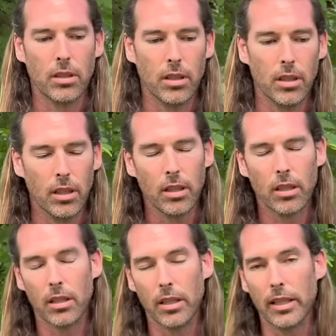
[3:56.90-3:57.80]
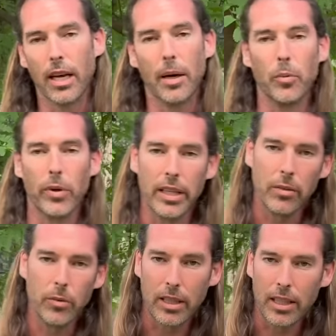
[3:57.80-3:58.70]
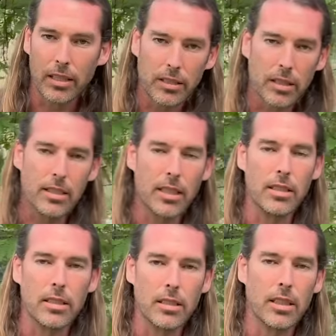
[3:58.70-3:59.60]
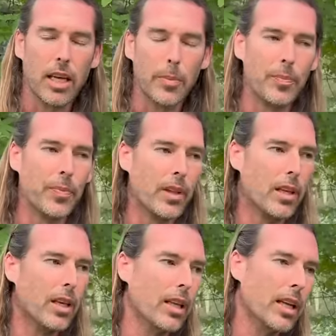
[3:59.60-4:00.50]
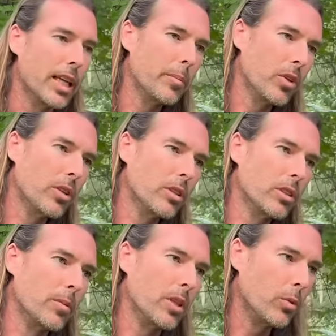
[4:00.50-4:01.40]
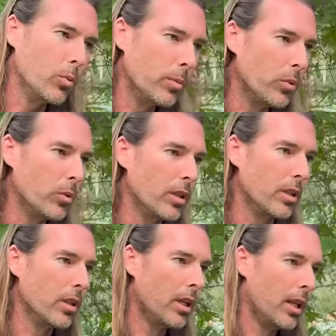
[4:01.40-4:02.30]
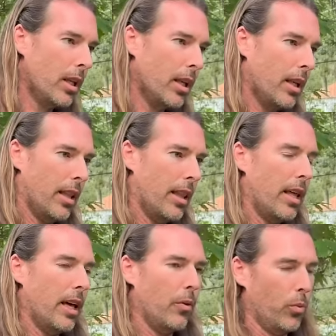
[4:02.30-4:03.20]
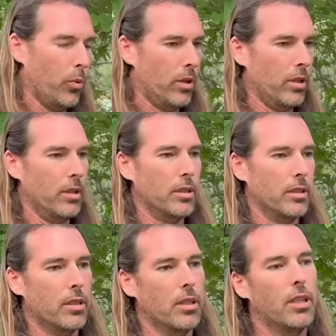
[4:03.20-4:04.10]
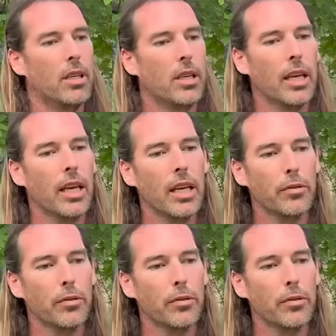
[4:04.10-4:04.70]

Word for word: uh, in common, why, they, why a lot of these sites had these things in common. And I came across something at one point that was a